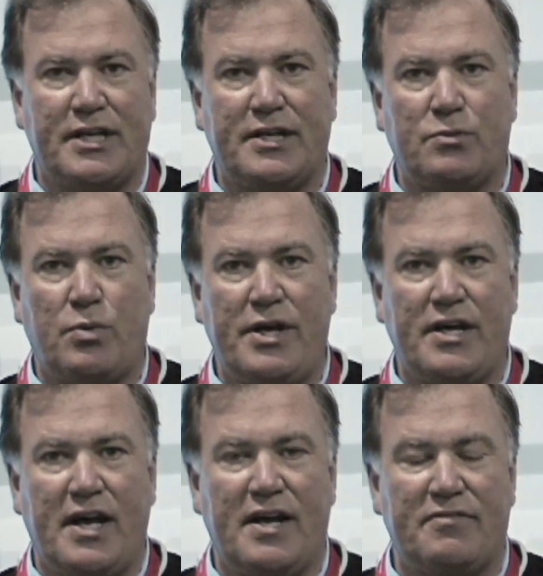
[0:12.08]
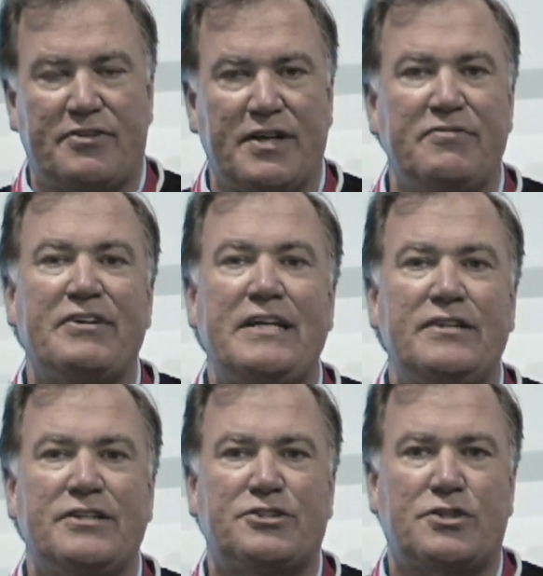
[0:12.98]
and we have
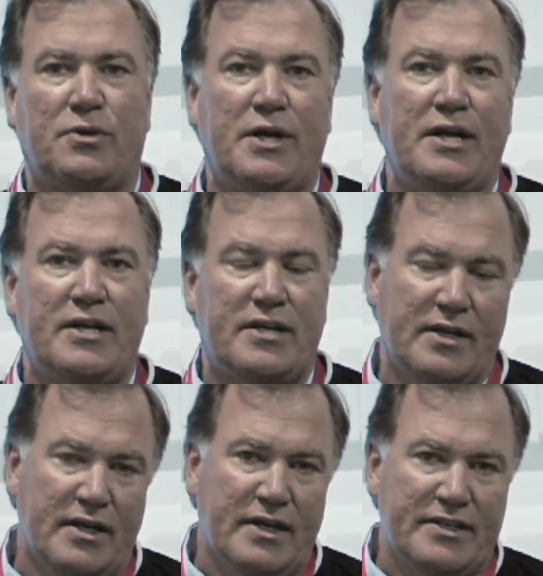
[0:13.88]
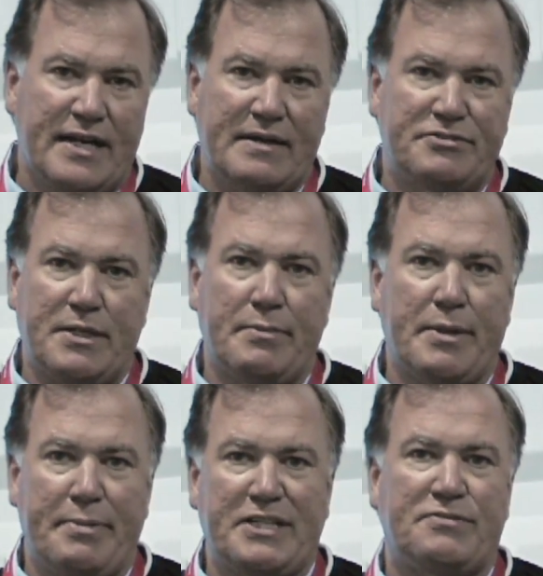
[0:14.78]
convened this clinic to have some of
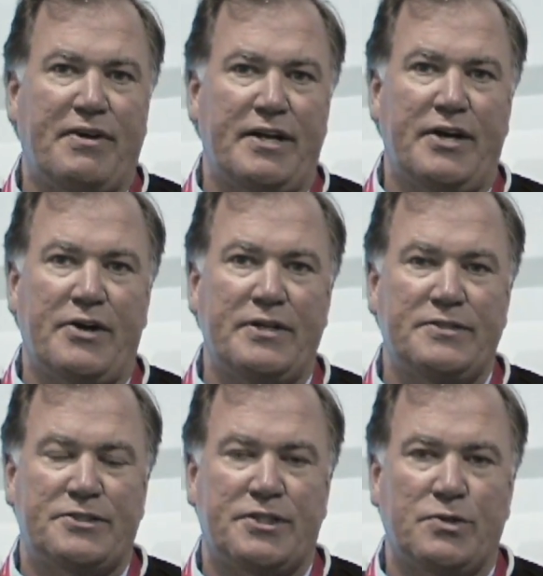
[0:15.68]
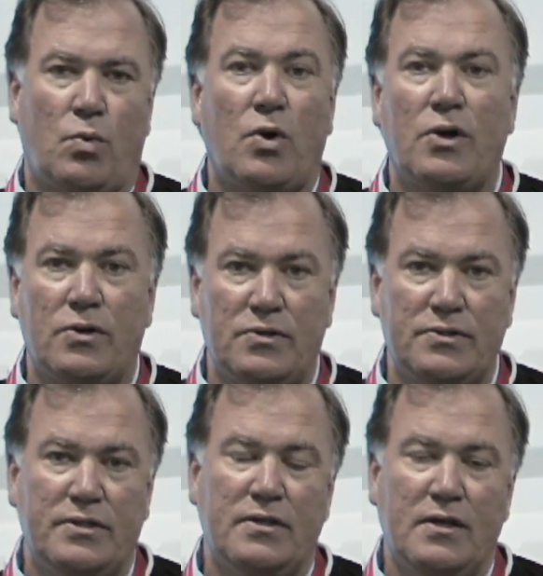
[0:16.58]
the best veterinarians in the
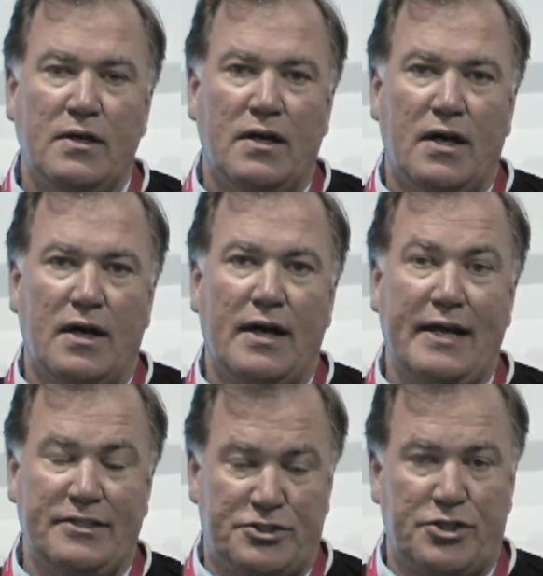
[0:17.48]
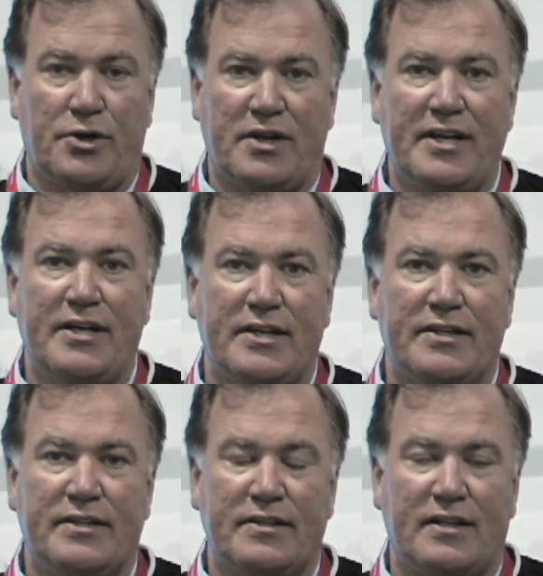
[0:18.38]
world, and certainly
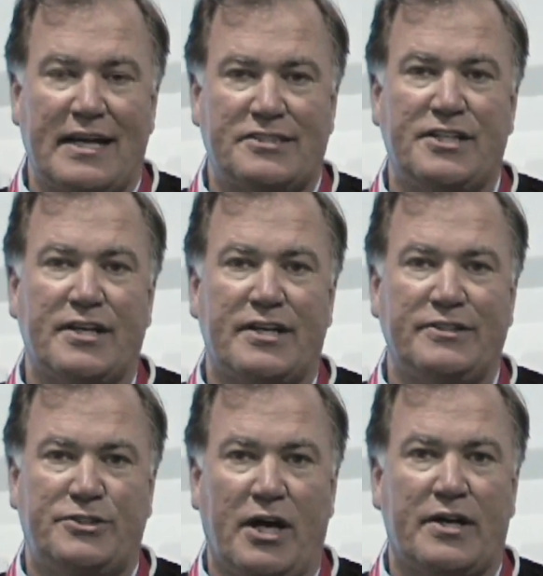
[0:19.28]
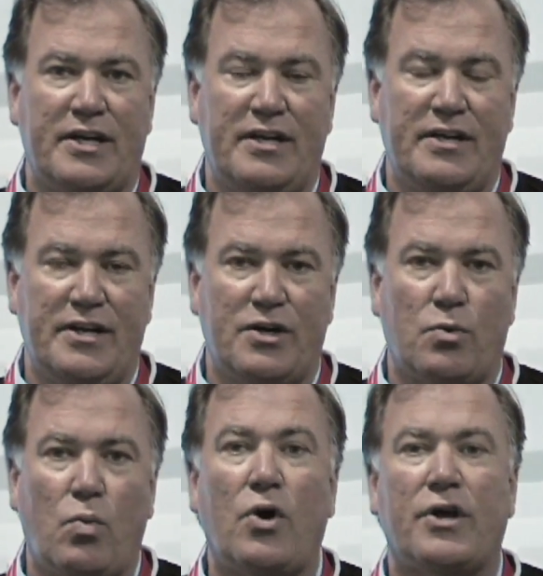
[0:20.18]
in Lexington, Kentucky, here
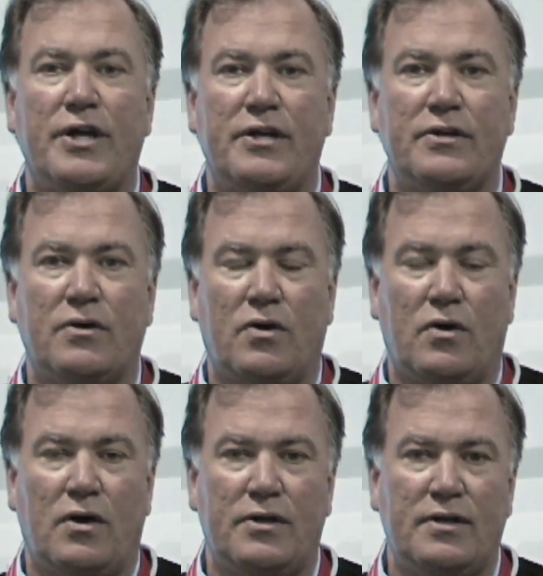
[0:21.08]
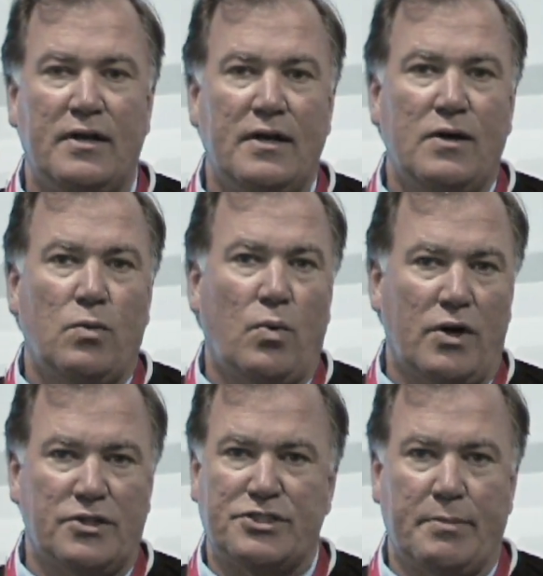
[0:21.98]
working on what
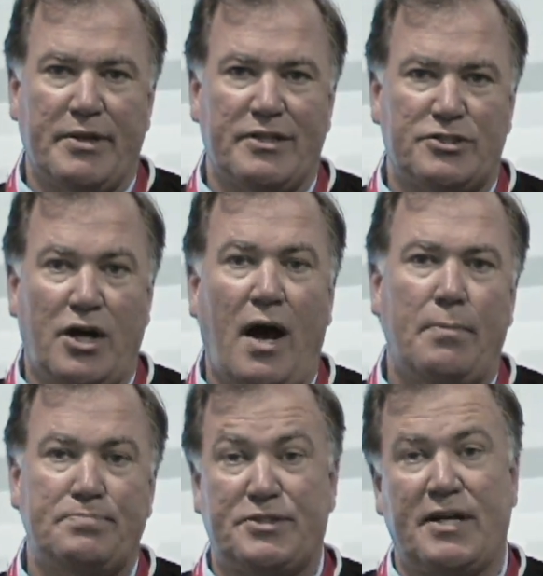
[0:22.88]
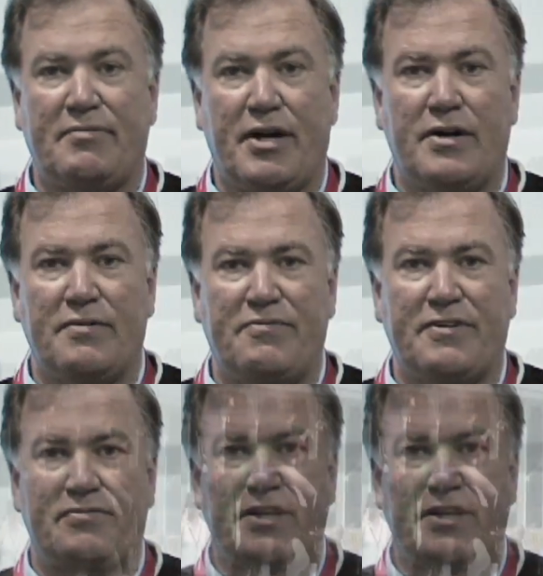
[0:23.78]
are some of the top 750